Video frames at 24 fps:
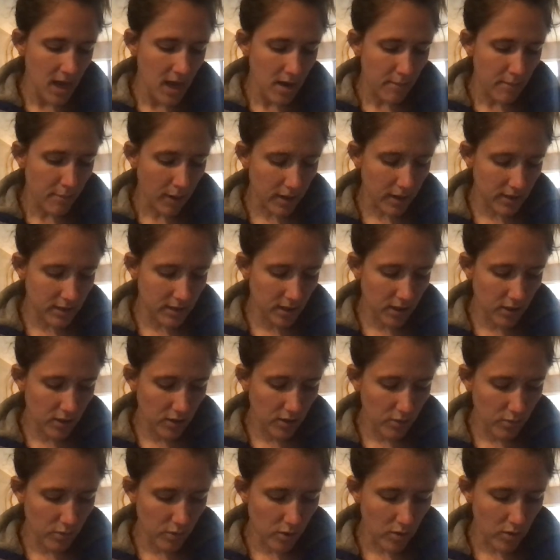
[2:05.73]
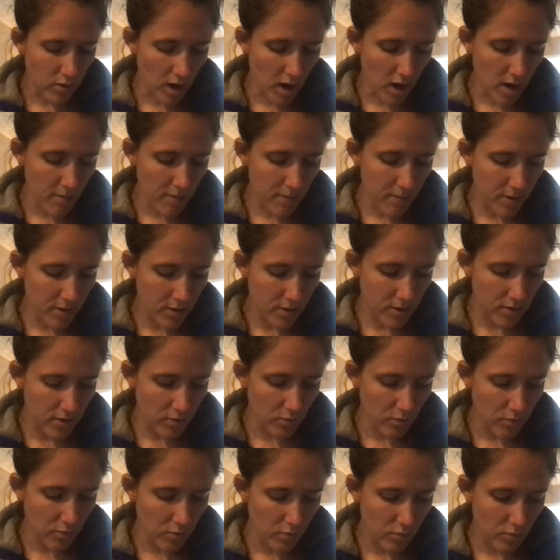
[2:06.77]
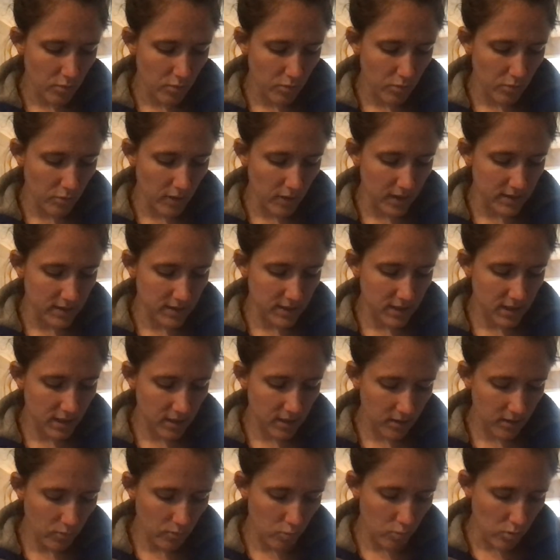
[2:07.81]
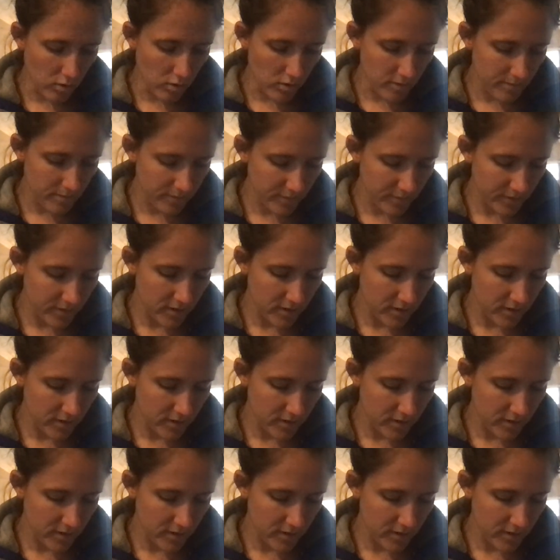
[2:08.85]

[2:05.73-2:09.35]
Montague woke up, rested and warm.